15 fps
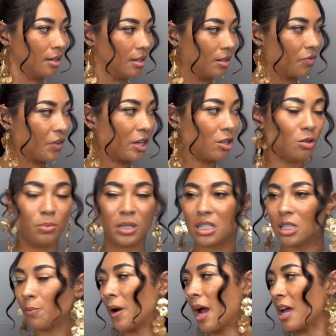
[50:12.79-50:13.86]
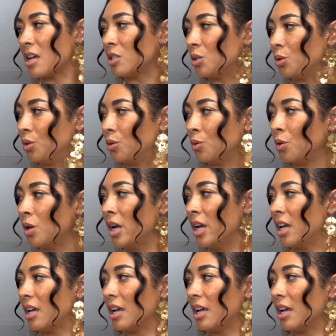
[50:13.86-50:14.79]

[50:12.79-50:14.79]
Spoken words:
Mm-hmm. Like you'd be surprised who,